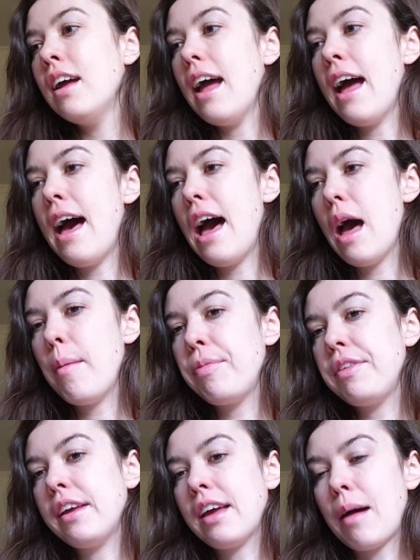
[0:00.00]

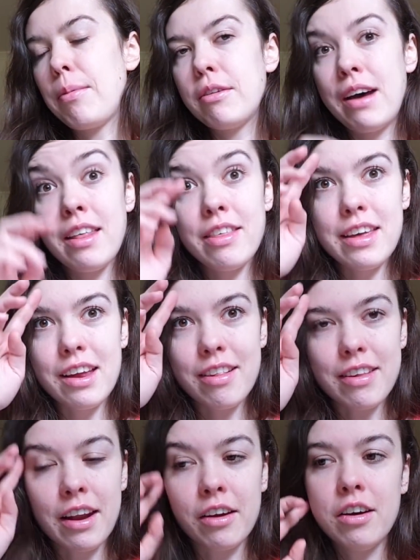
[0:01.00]
The couple of other
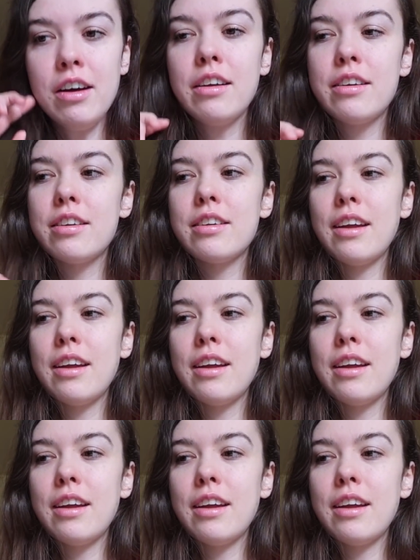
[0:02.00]
things that I got.